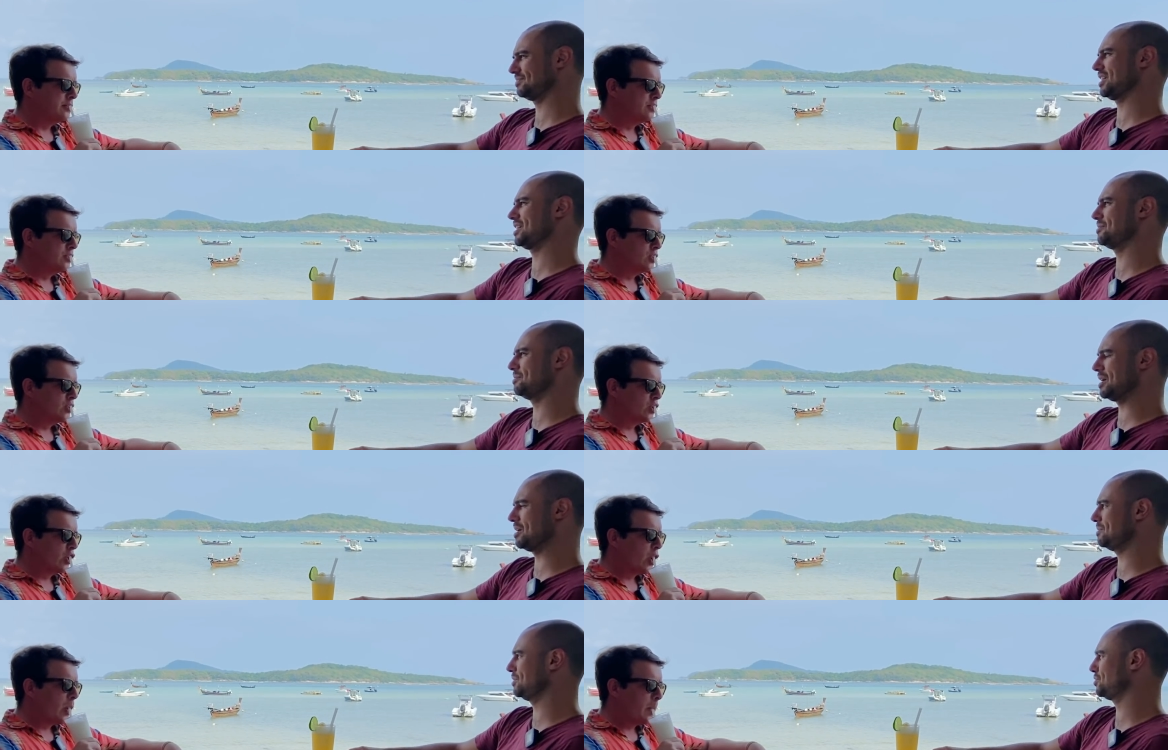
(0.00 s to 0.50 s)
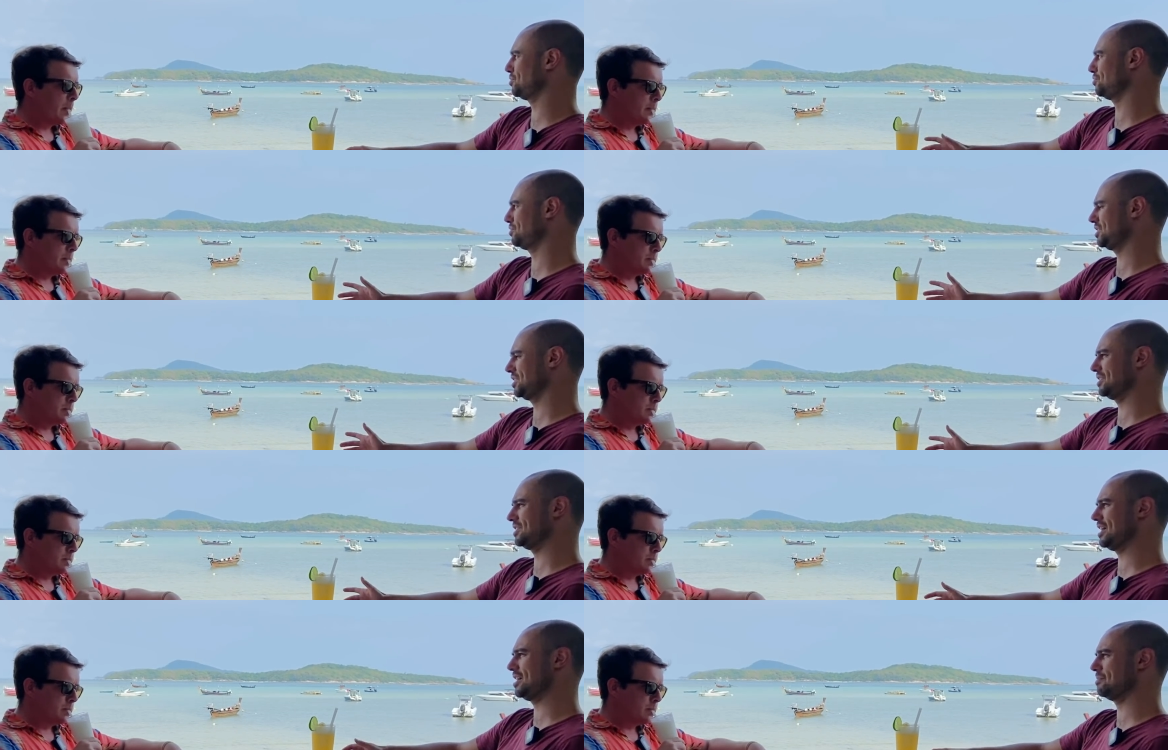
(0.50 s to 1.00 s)
Speaker 1: and maybe to
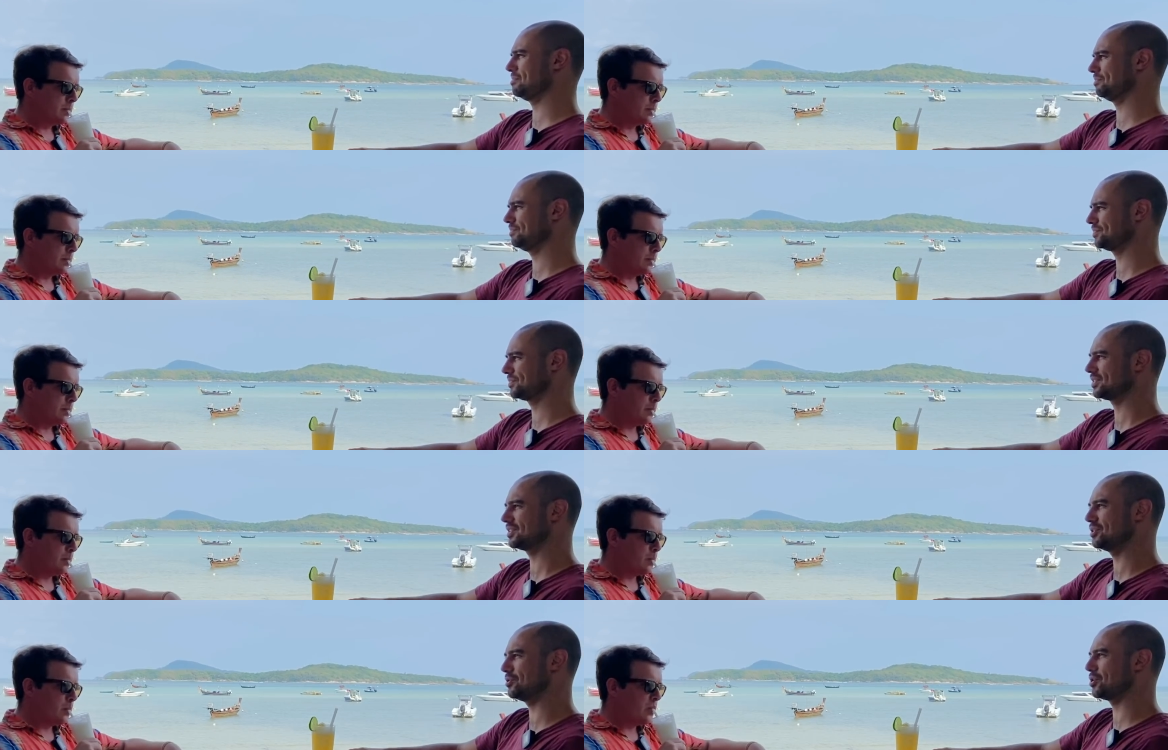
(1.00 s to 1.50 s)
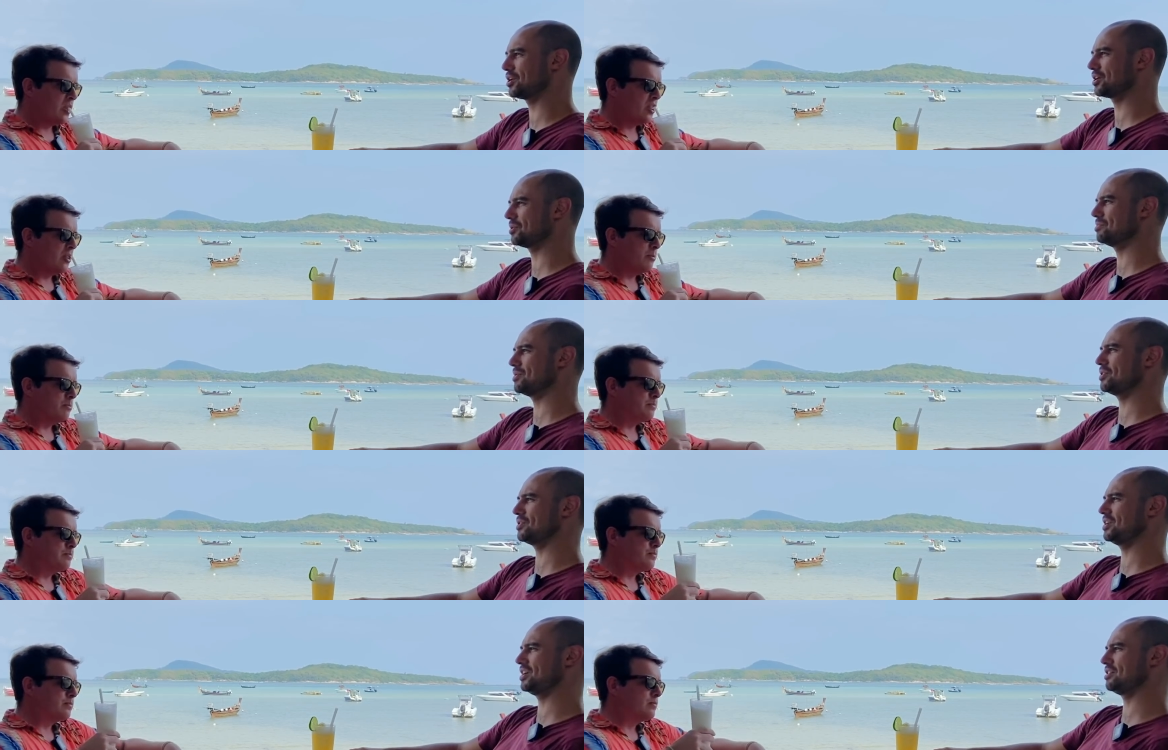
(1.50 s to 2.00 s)
Vietnam or
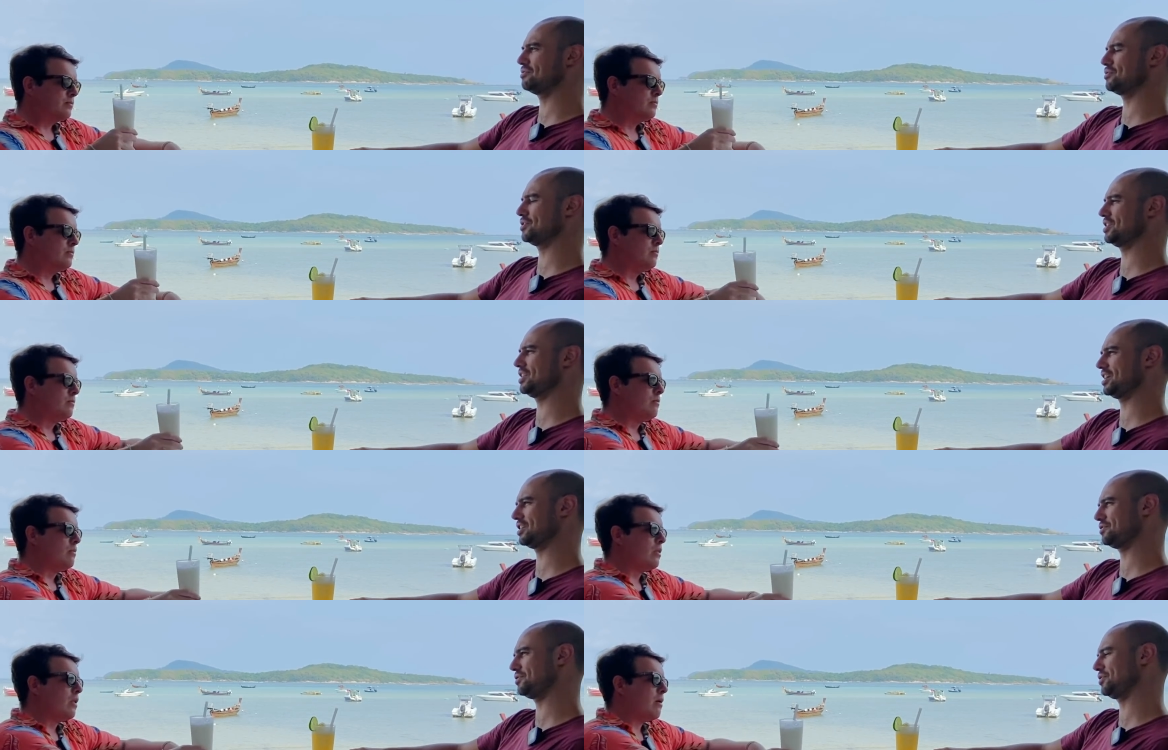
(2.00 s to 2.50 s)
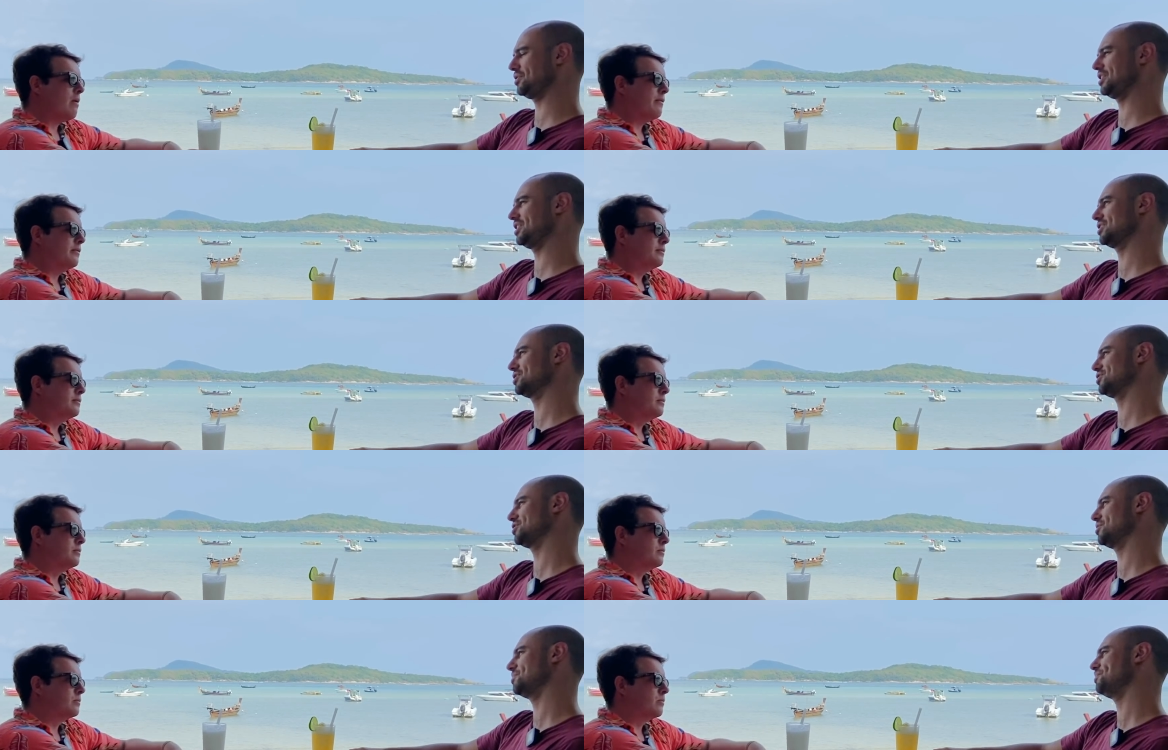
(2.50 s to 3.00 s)
Cambodia for the next few
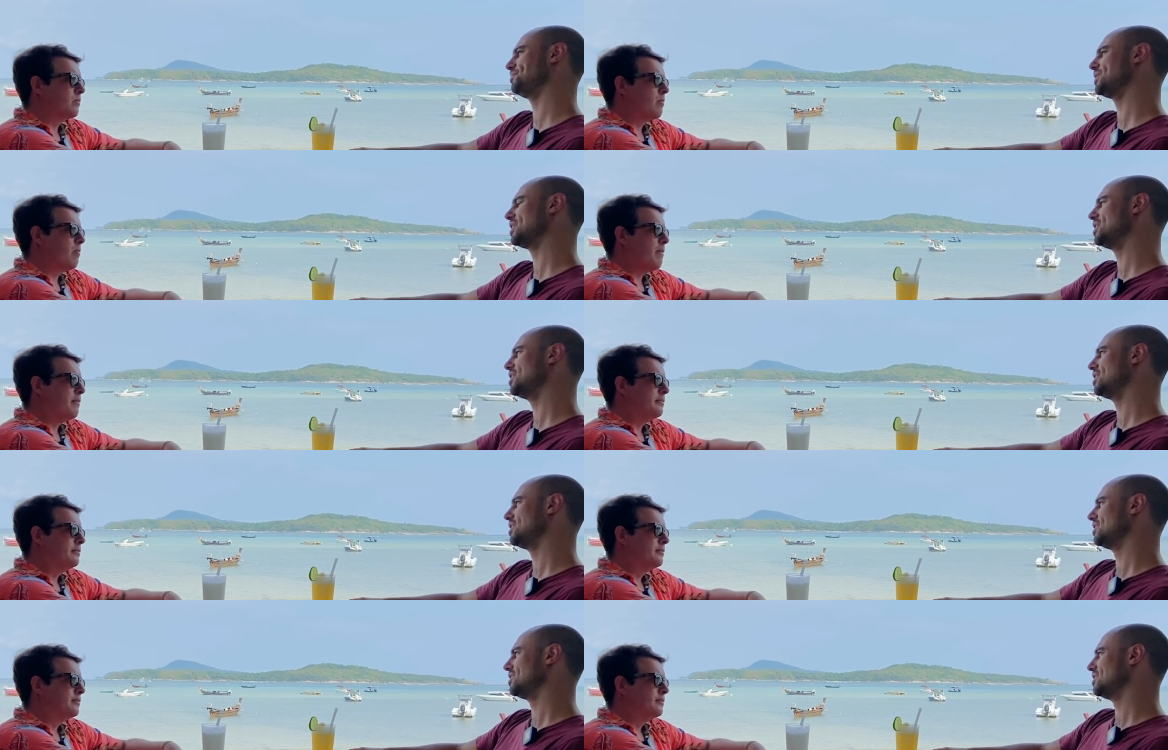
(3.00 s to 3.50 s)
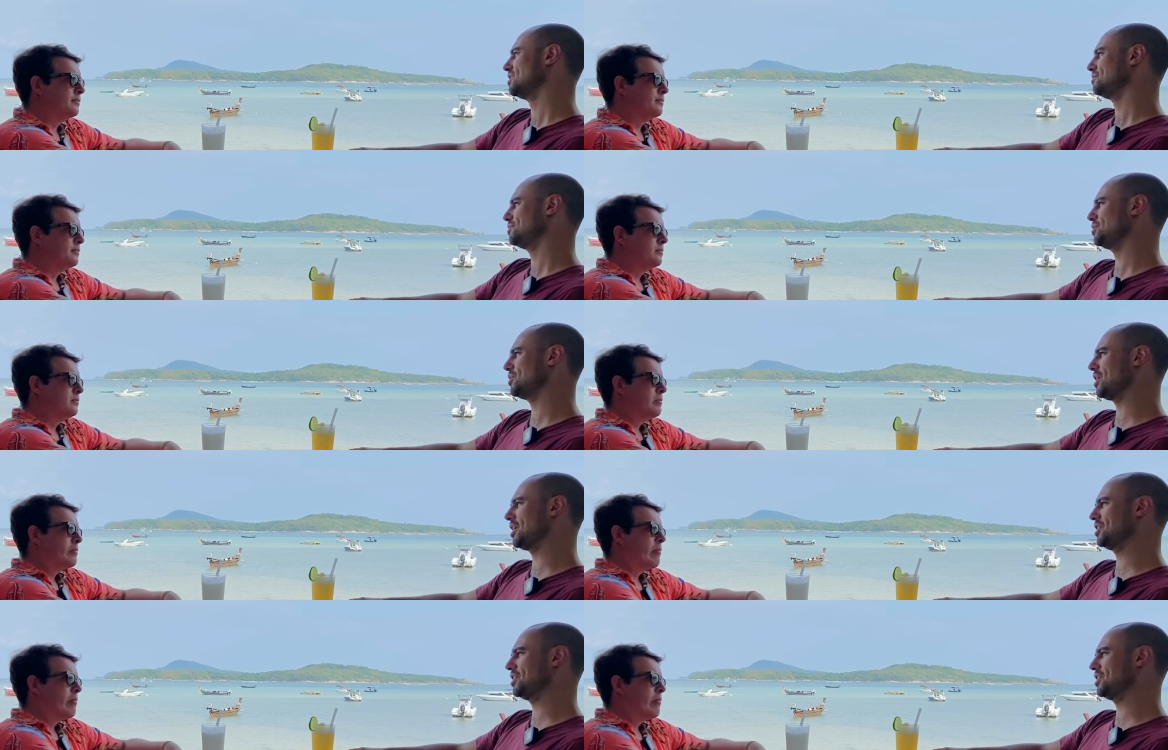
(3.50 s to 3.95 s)
years. So a few